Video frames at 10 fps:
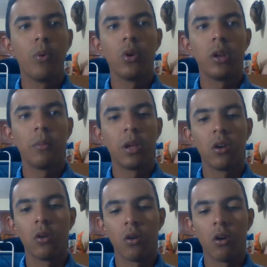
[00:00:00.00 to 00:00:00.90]
put him in
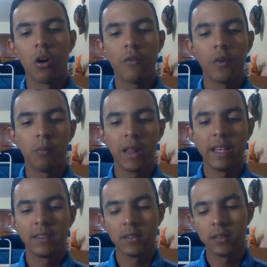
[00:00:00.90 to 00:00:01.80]
orphan
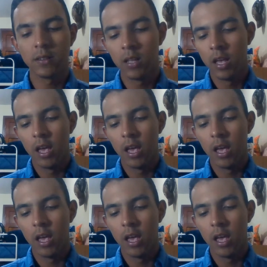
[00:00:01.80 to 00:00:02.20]
places